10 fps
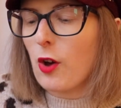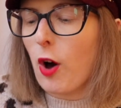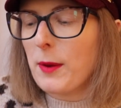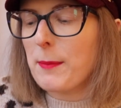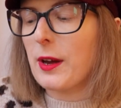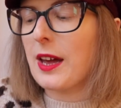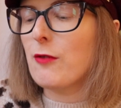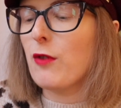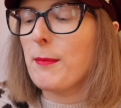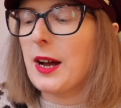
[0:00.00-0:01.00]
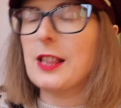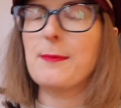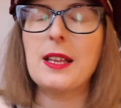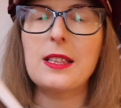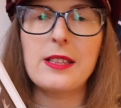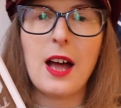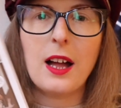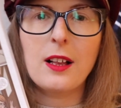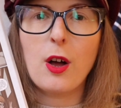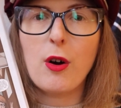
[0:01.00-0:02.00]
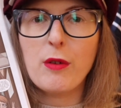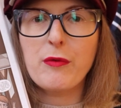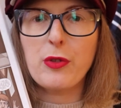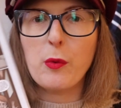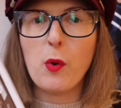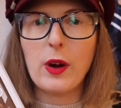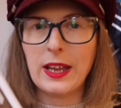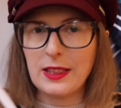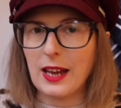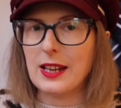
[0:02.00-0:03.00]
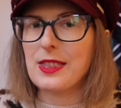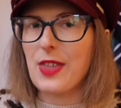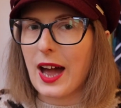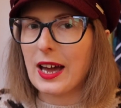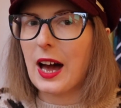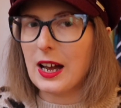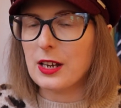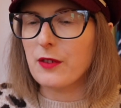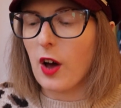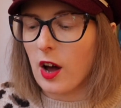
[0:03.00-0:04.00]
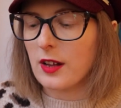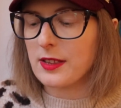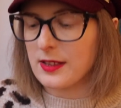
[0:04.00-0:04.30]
comic book, it reminds me in style of The Walking Dead. It's that kind of art